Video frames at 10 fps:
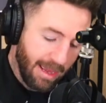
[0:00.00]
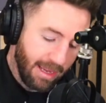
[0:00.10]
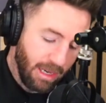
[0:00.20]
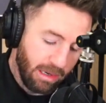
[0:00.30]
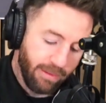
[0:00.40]

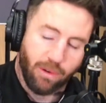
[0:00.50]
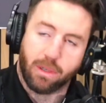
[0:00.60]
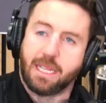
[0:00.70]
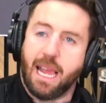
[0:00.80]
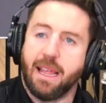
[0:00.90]
Are you looking
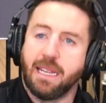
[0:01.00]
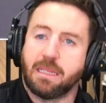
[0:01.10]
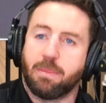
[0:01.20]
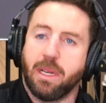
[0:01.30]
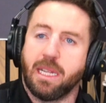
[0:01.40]
forward to that? I think
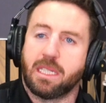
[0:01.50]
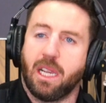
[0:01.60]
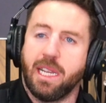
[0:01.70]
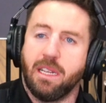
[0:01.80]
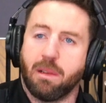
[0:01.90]
that's pretty exciting.